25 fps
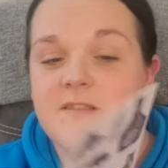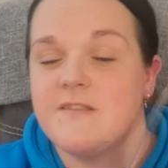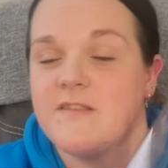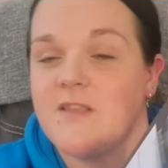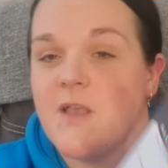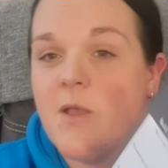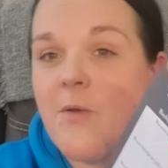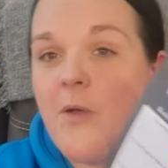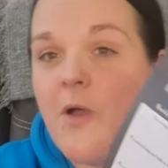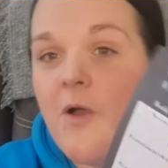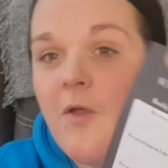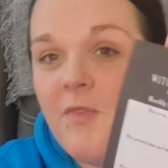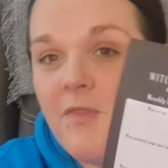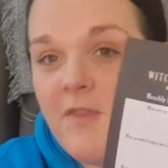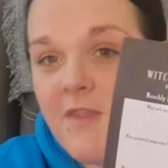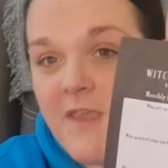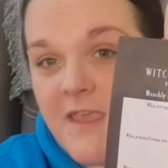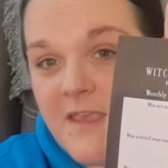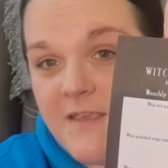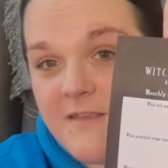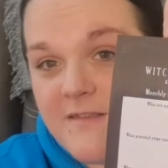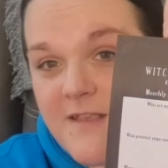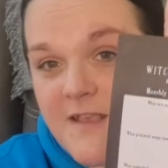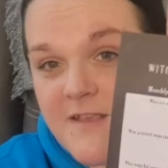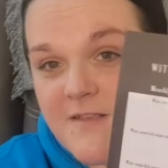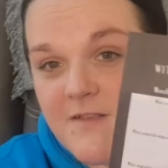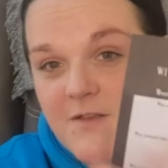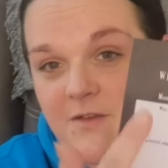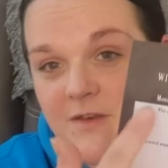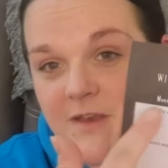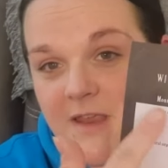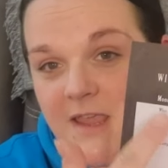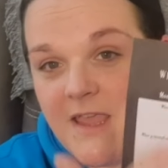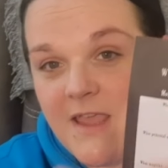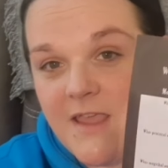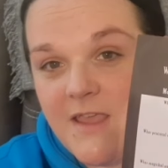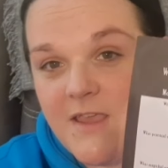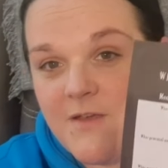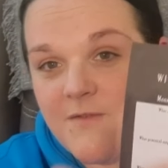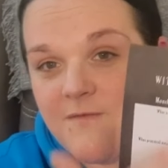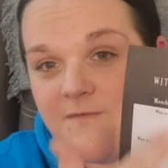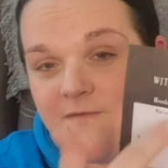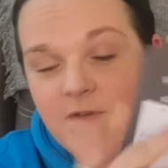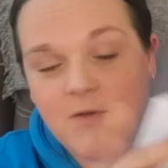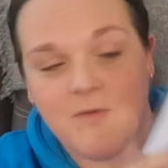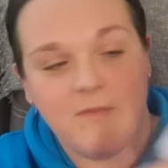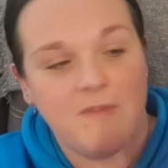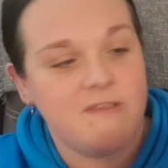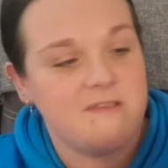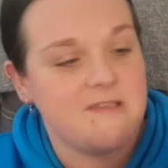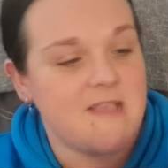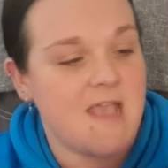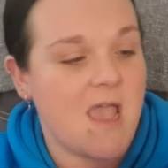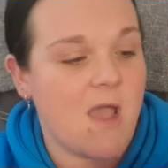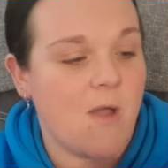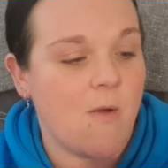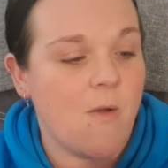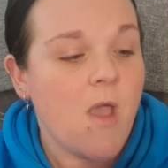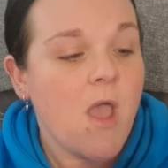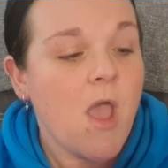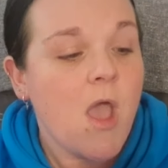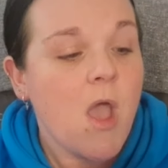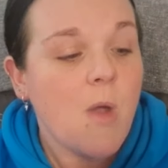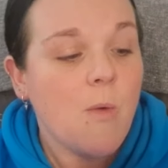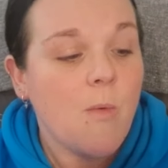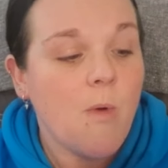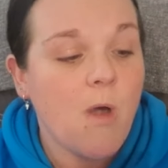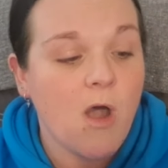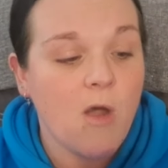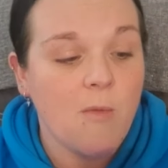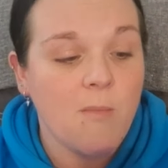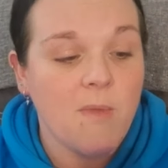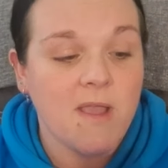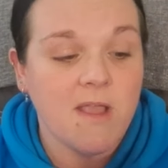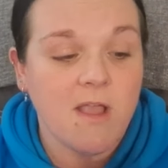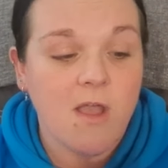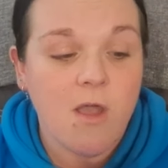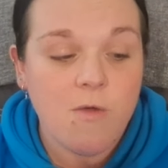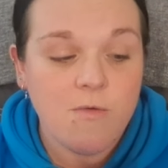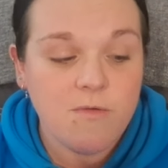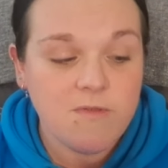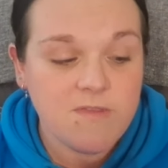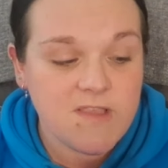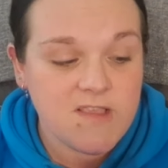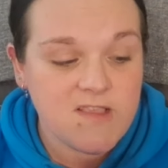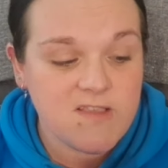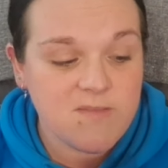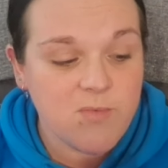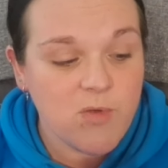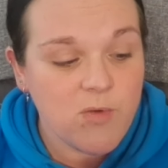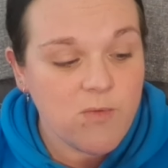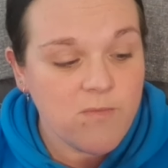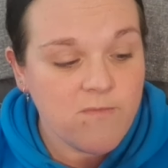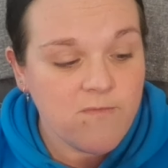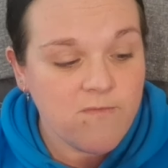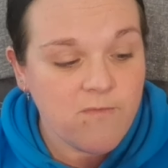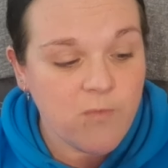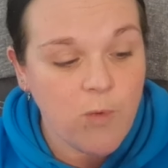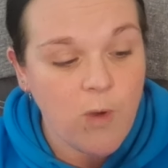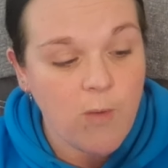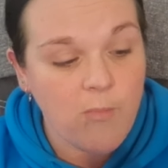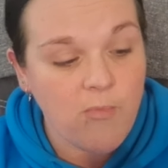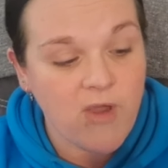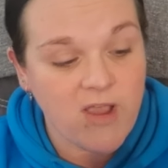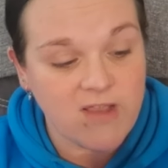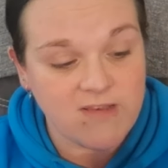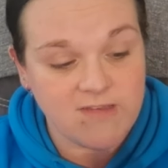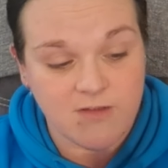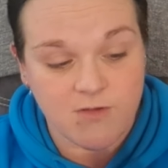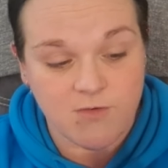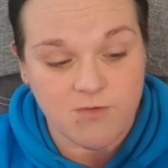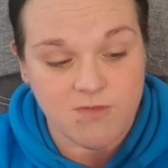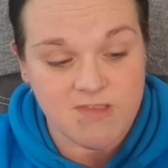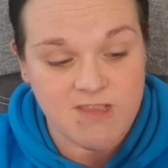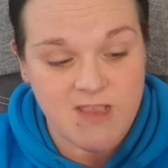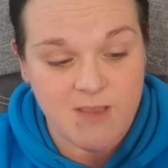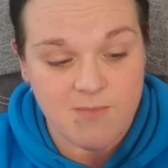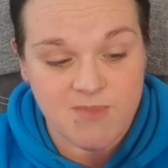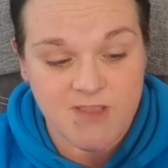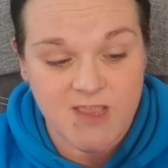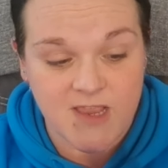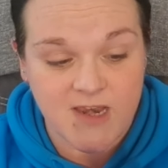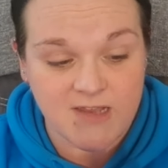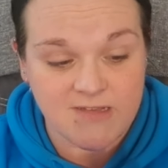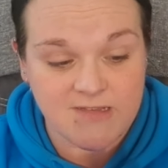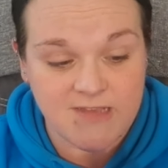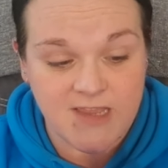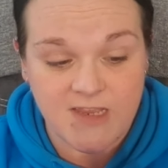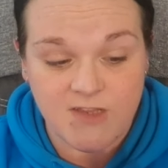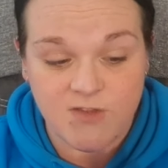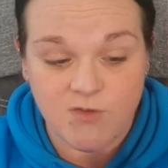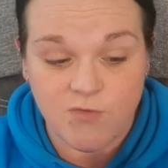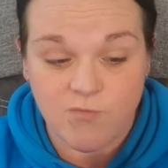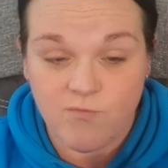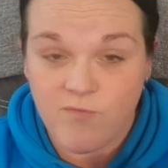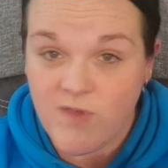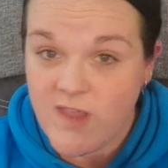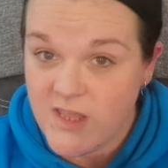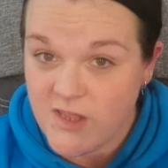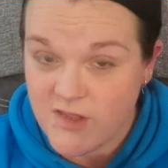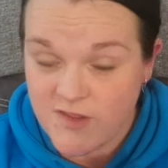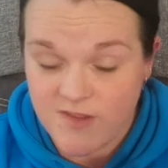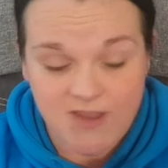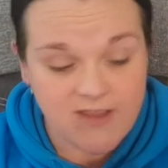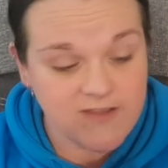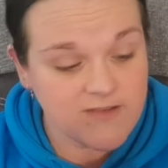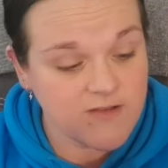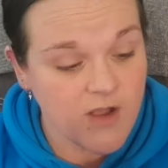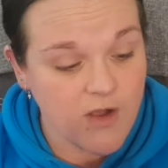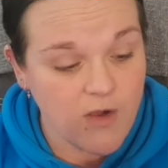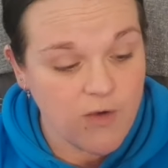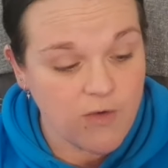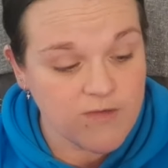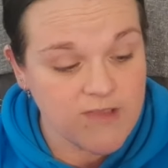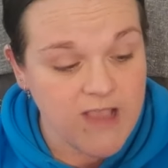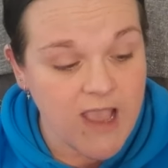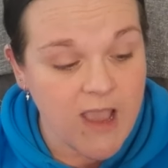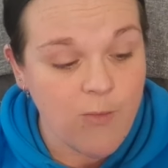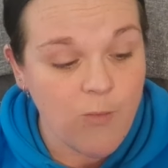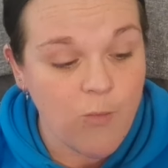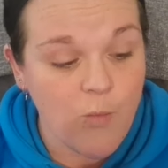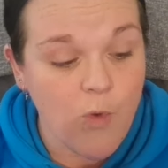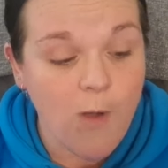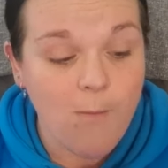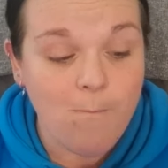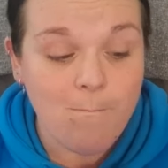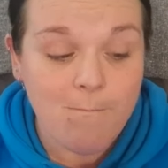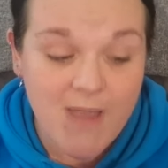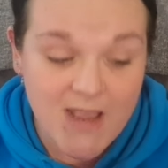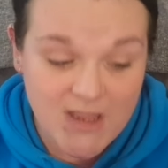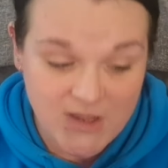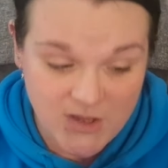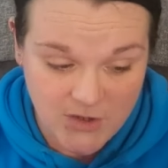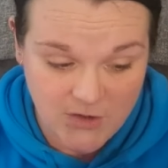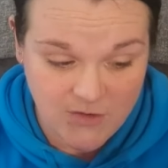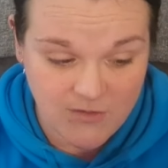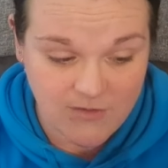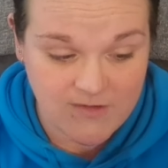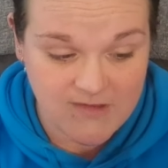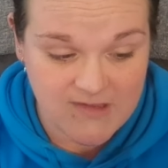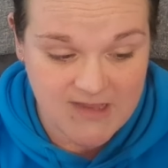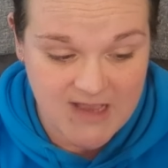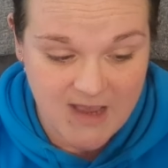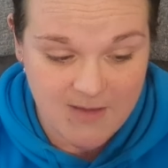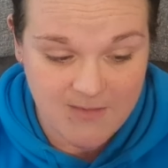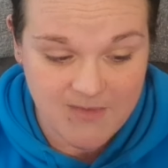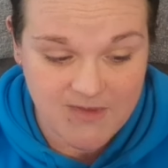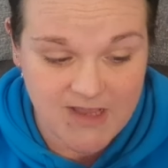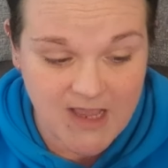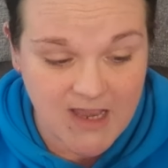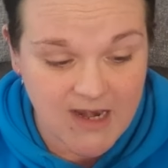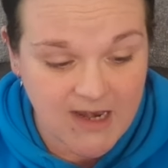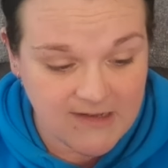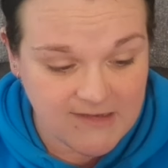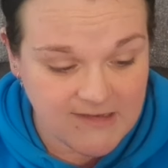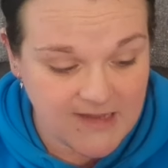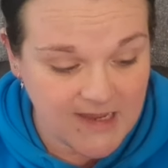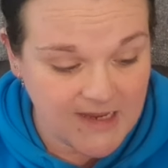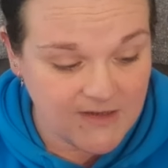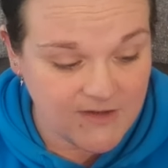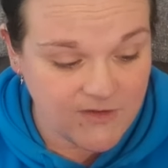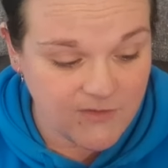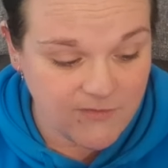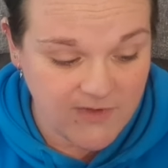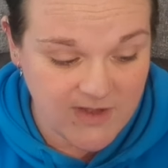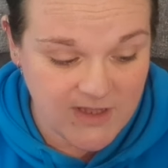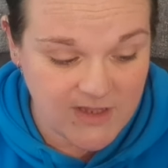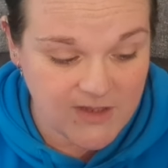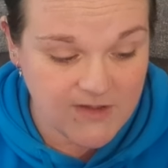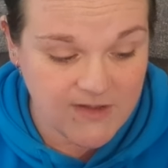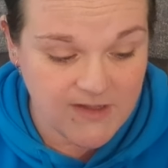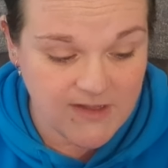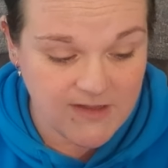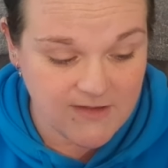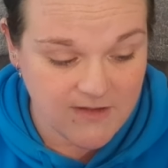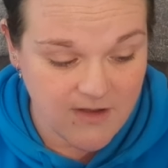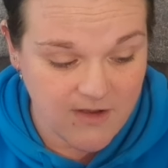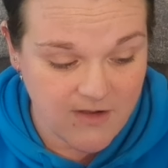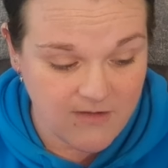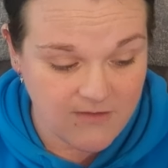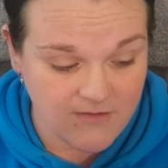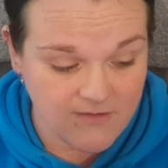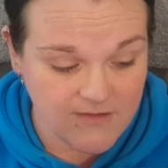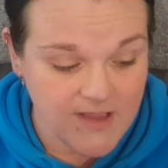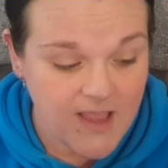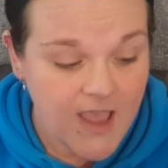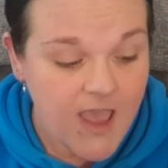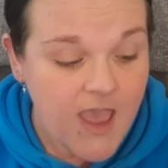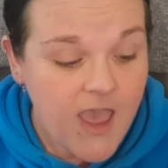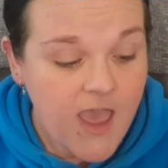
So it says on here, you can fill this out. What are my goals this month? What practical steps can I take to reach these goals? And what magical steps can I take to reach these goals?